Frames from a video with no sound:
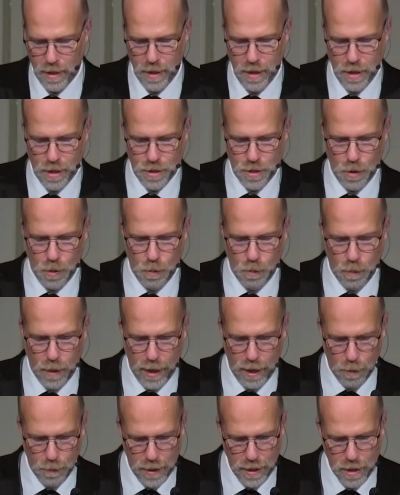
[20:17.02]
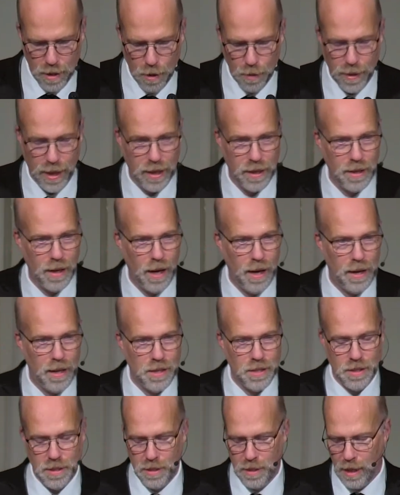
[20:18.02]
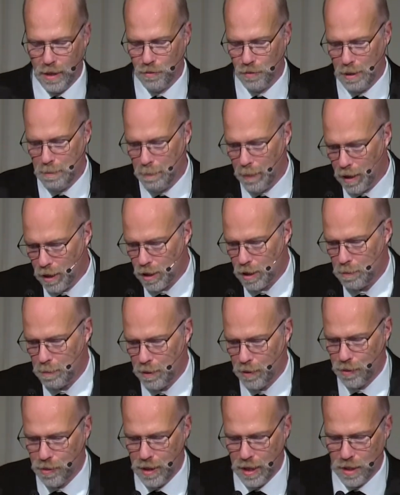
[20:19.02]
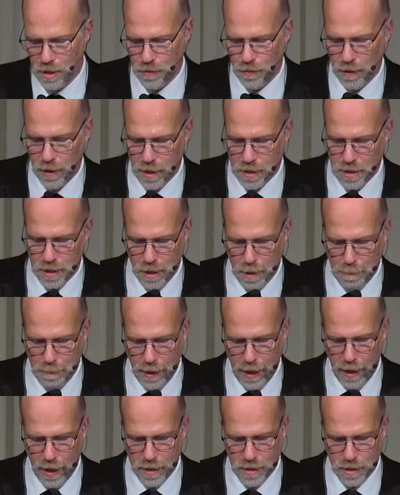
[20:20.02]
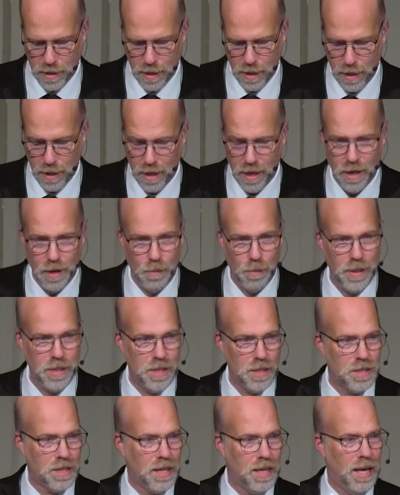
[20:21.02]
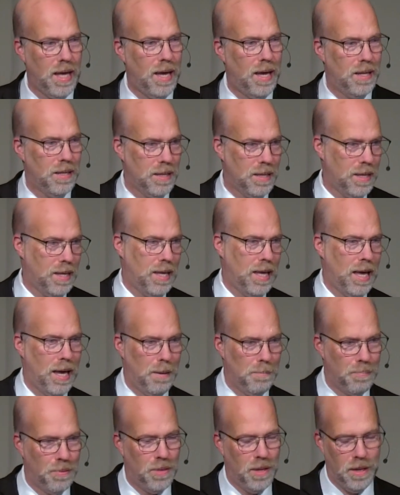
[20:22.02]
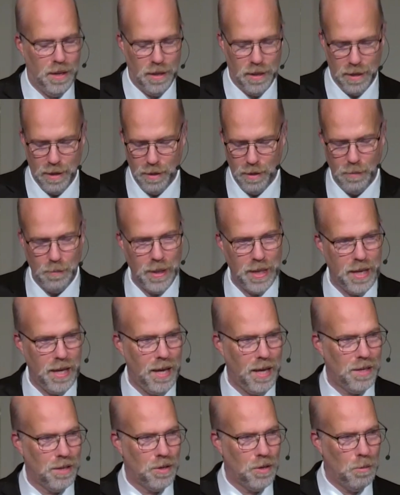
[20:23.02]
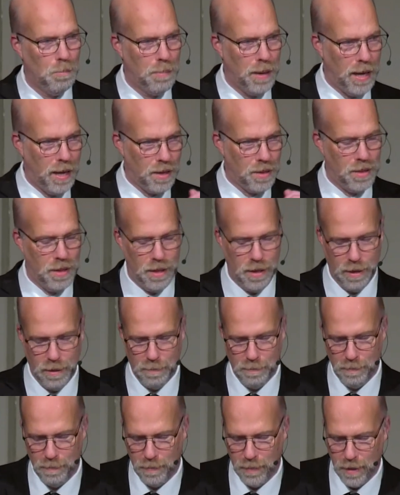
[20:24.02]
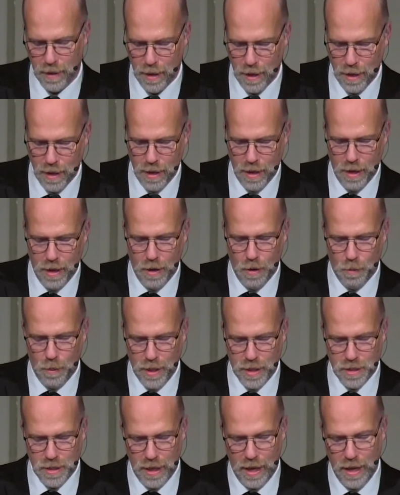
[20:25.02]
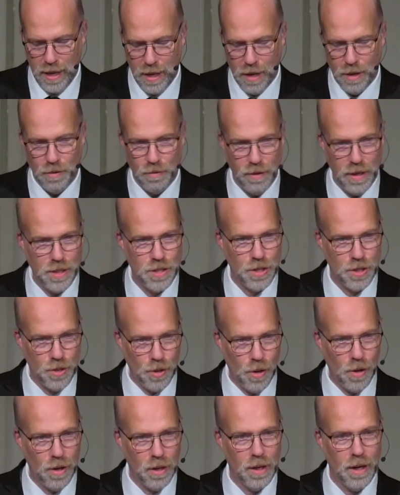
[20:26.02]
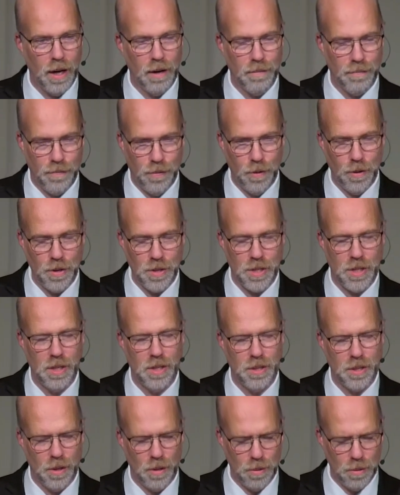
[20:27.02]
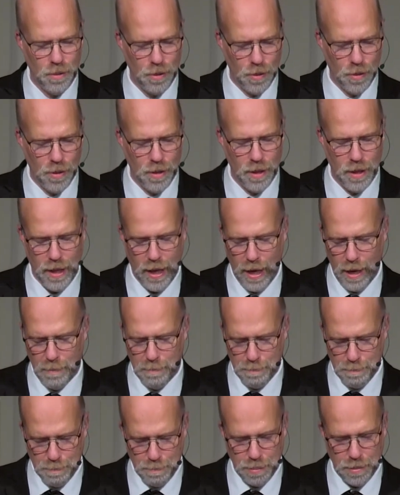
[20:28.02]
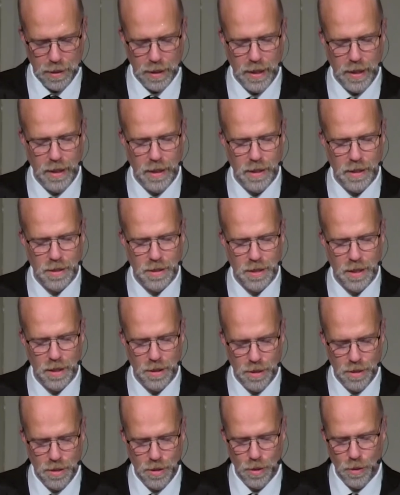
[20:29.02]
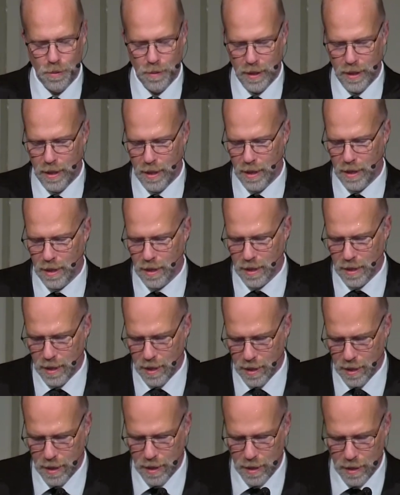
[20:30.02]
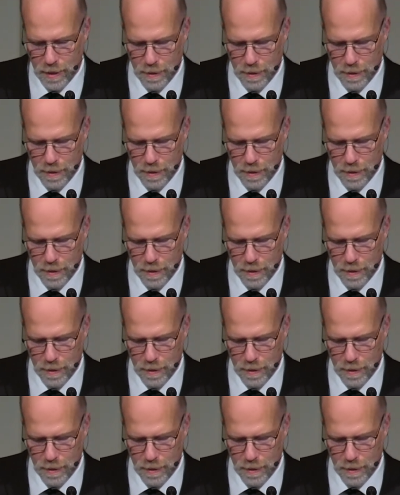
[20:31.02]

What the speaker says: So while we know that God has done remarkable things for us in the past, we just can't camp there. We can't go back there. We say, restore our fortunes, O Lord, and please do it again,